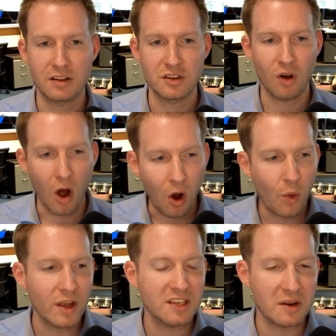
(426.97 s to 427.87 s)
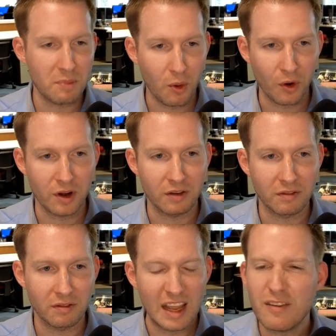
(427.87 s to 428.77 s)
So, always important,
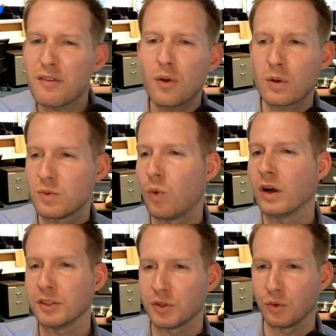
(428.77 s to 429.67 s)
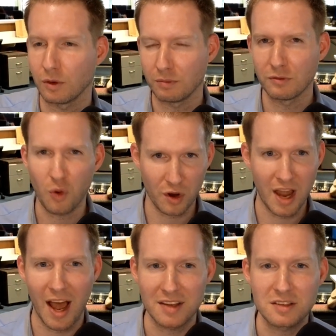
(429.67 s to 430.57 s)
even if there is one storm
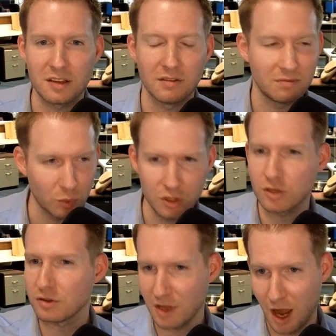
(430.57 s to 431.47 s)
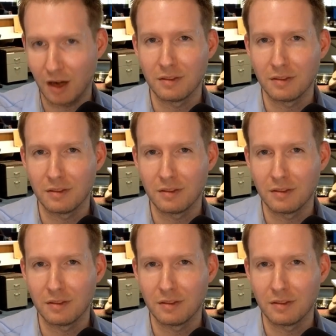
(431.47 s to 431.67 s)
forecast, which there's not,